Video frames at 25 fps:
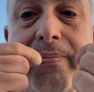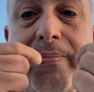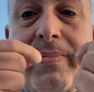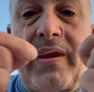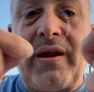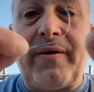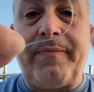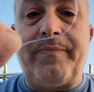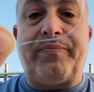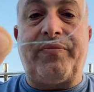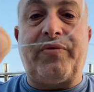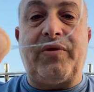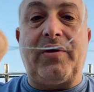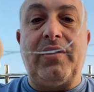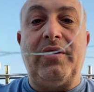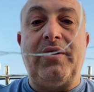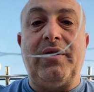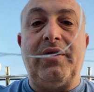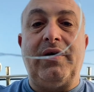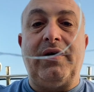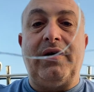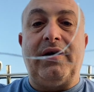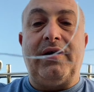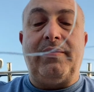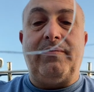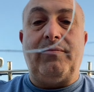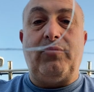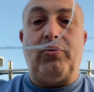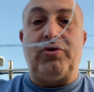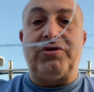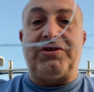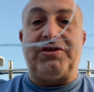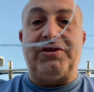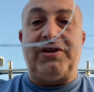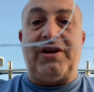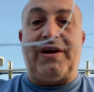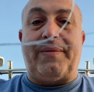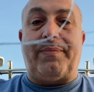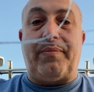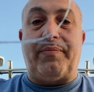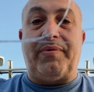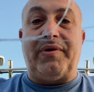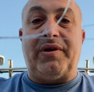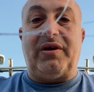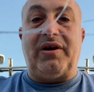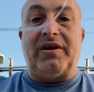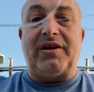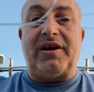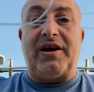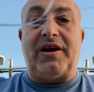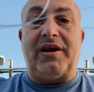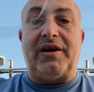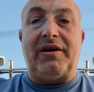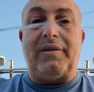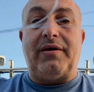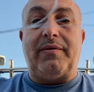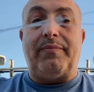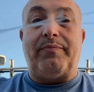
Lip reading: it up a bit like that,